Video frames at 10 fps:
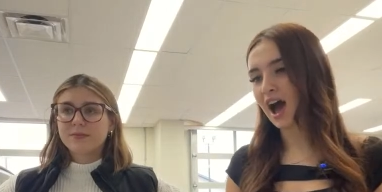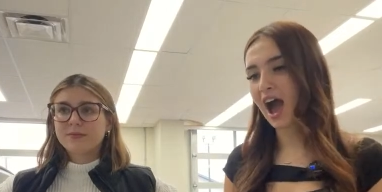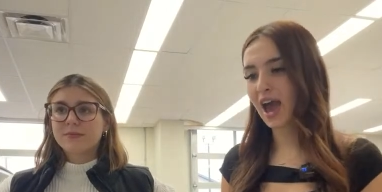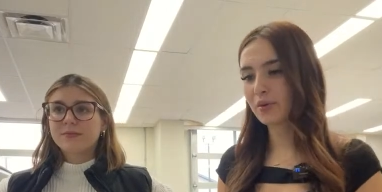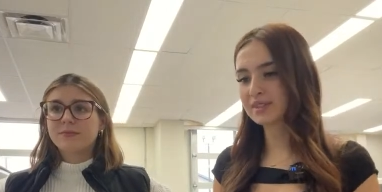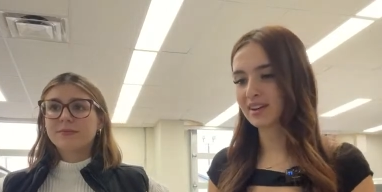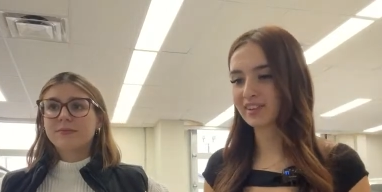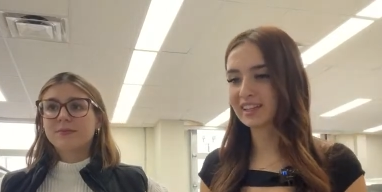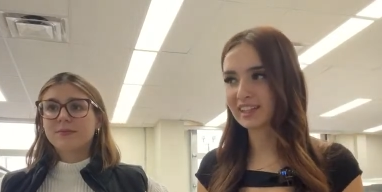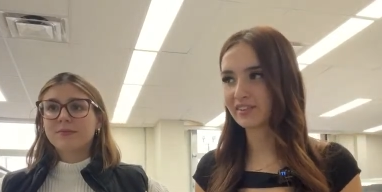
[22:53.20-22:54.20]
Speaker 1: I would
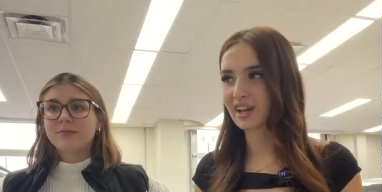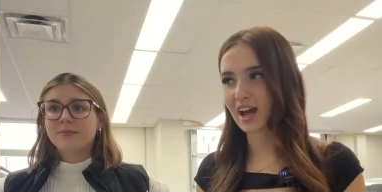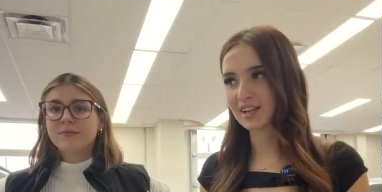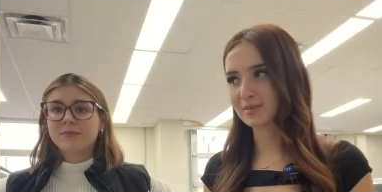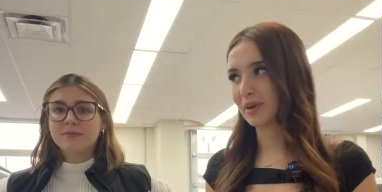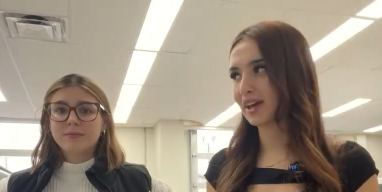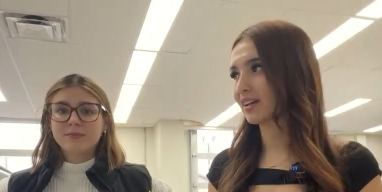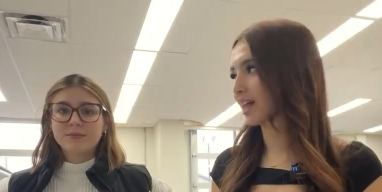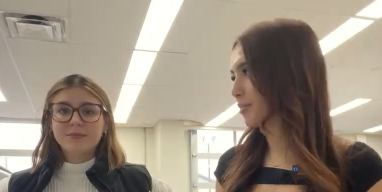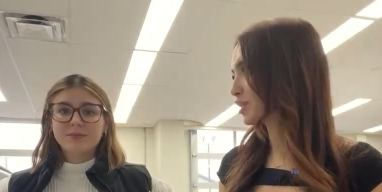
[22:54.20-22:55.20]
definitely leave it as
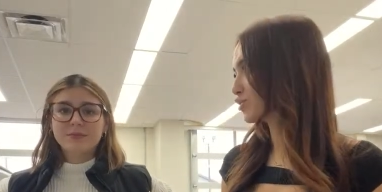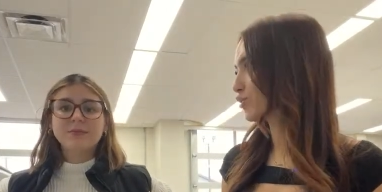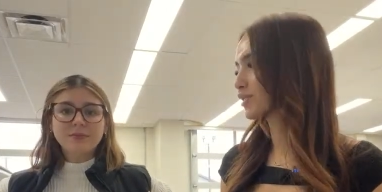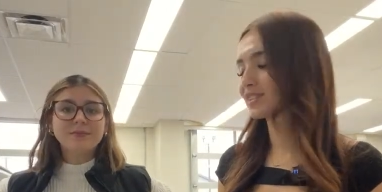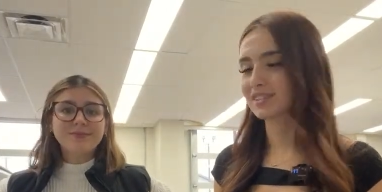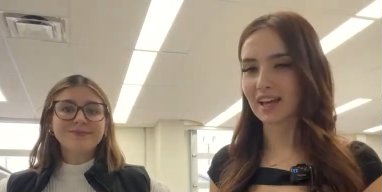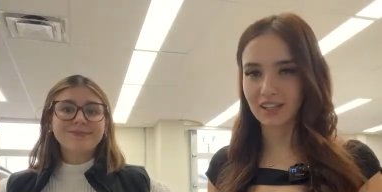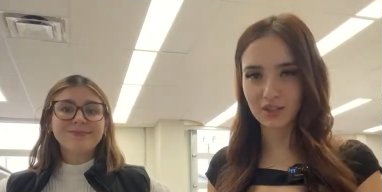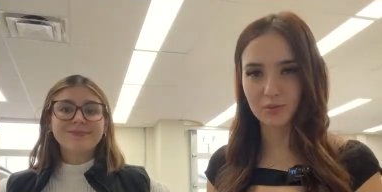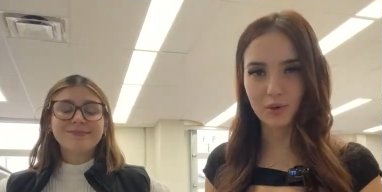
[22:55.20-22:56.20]
my climate controls because I
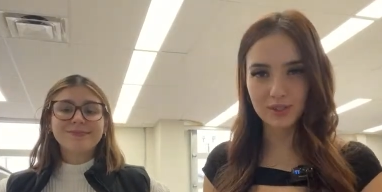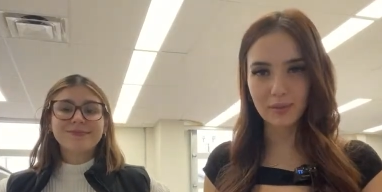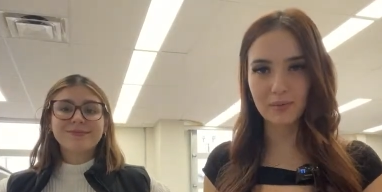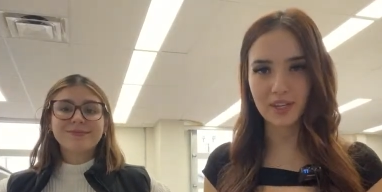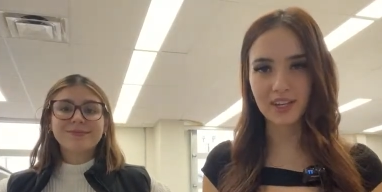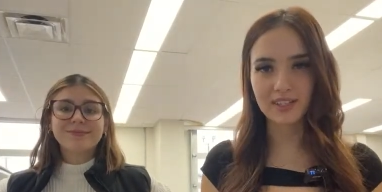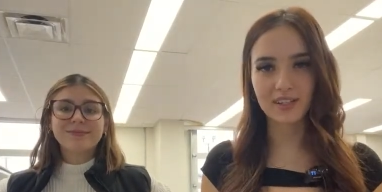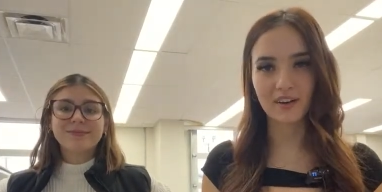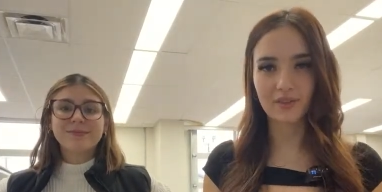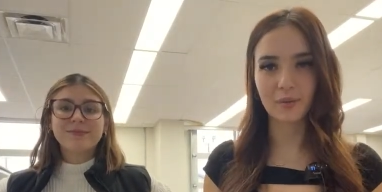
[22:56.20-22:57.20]
can do most of my media
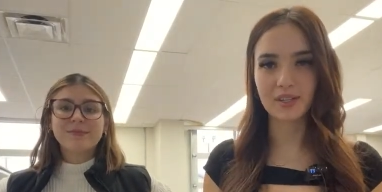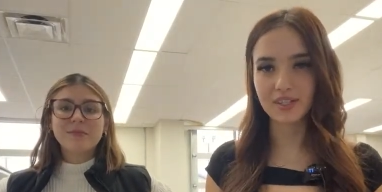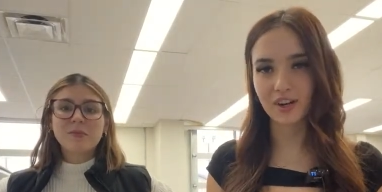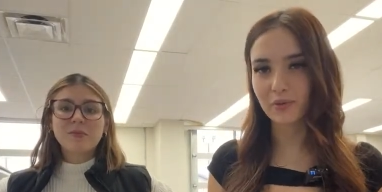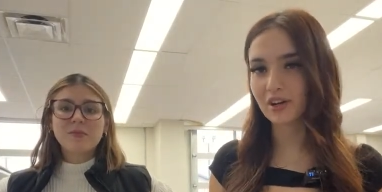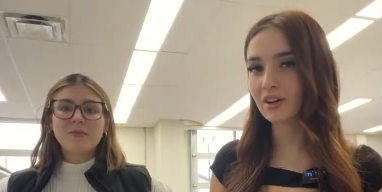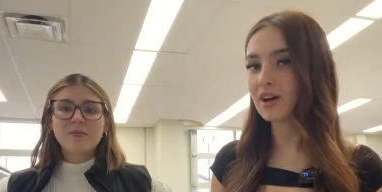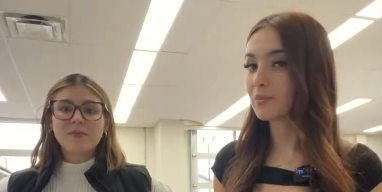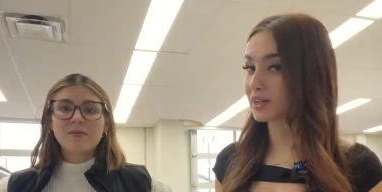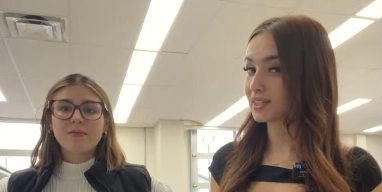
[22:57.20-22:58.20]
stuff from the steering wheel,
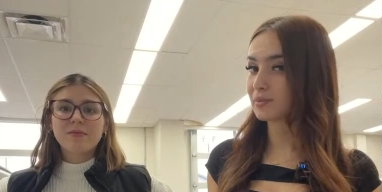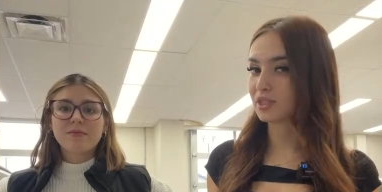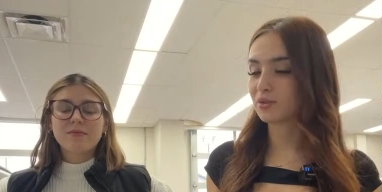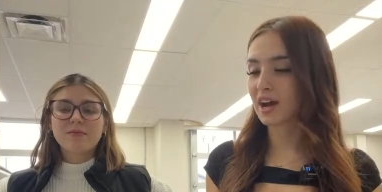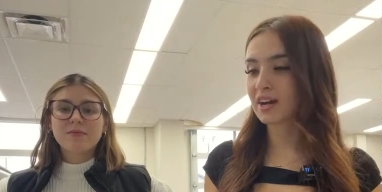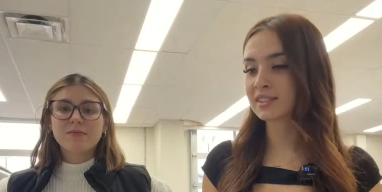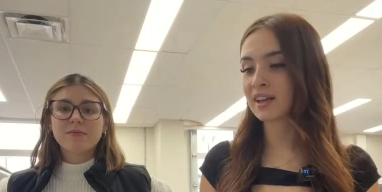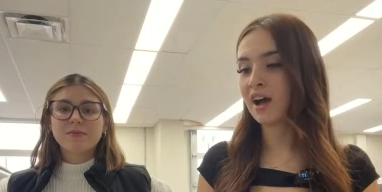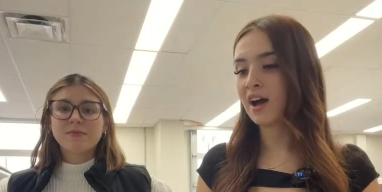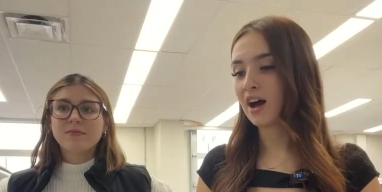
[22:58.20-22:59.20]
but it's up to you
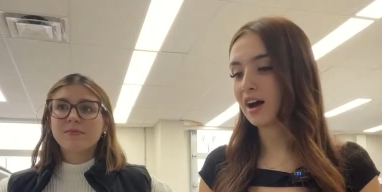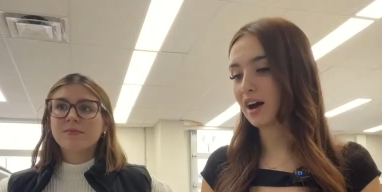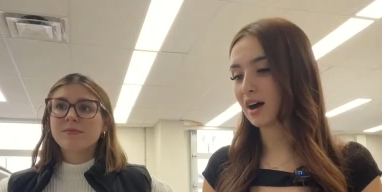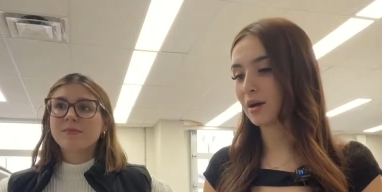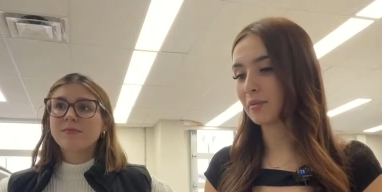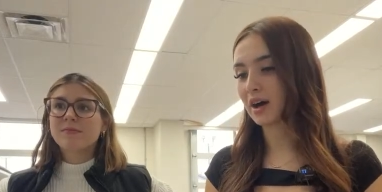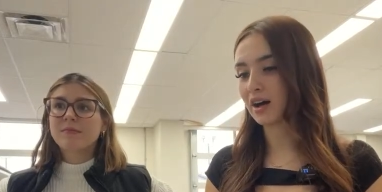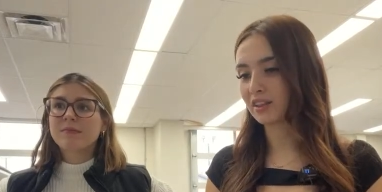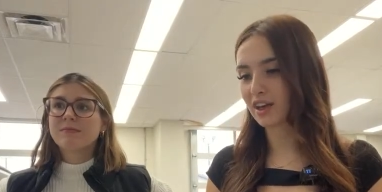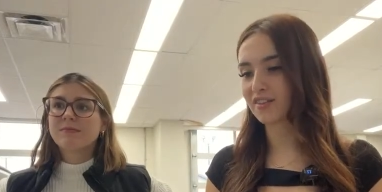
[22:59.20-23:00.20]
guys. Um,
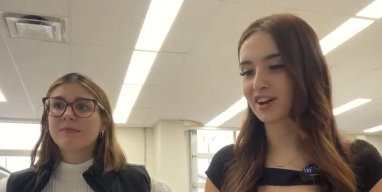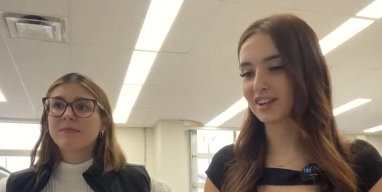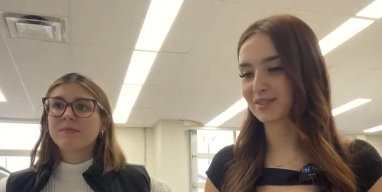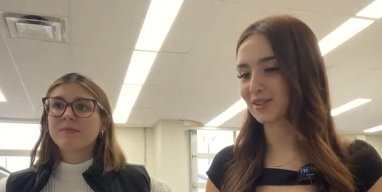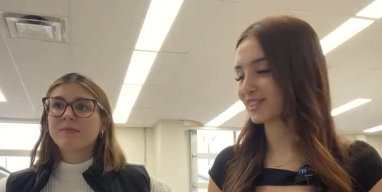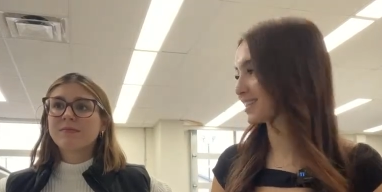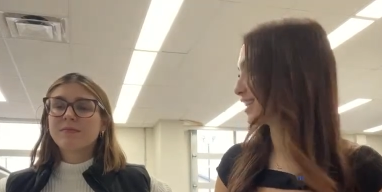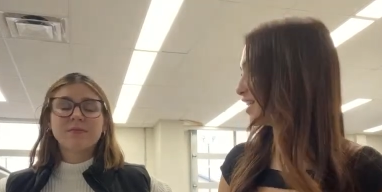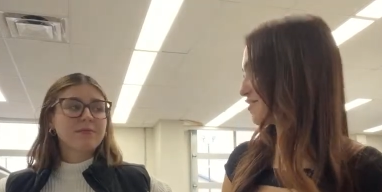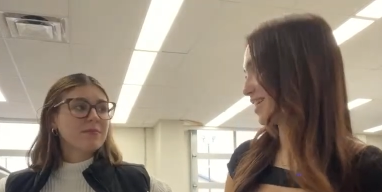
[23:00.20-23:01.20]
a lot of our customers
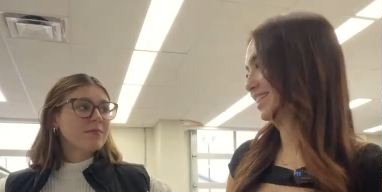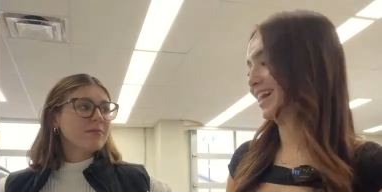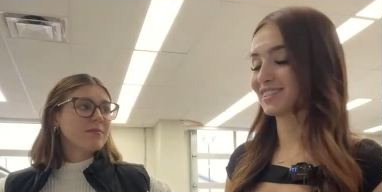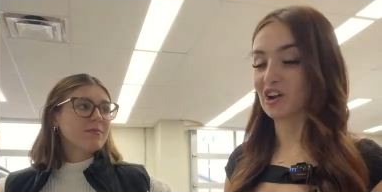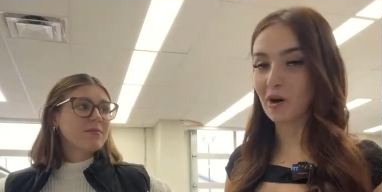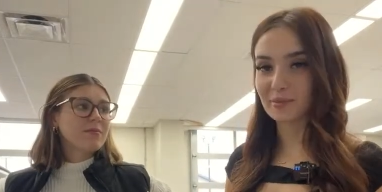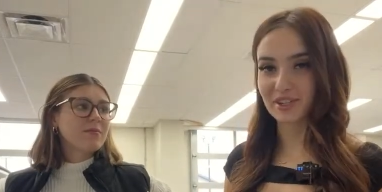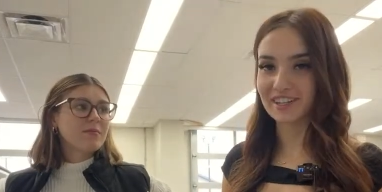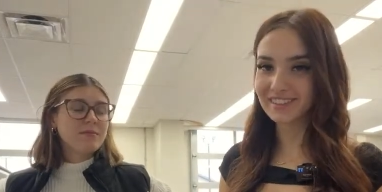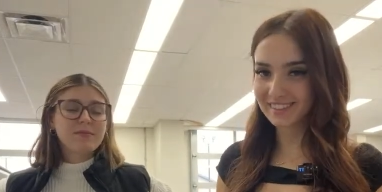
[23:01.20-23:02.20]
love that that's an
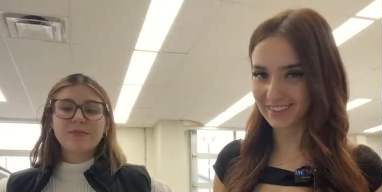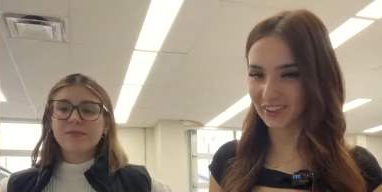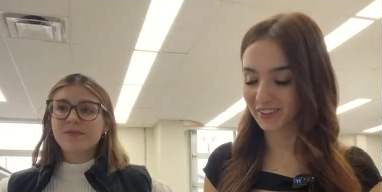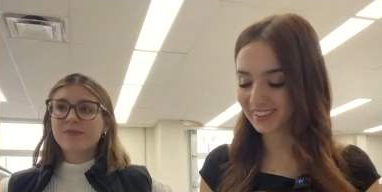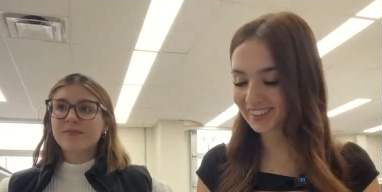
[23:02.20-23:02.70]
option, so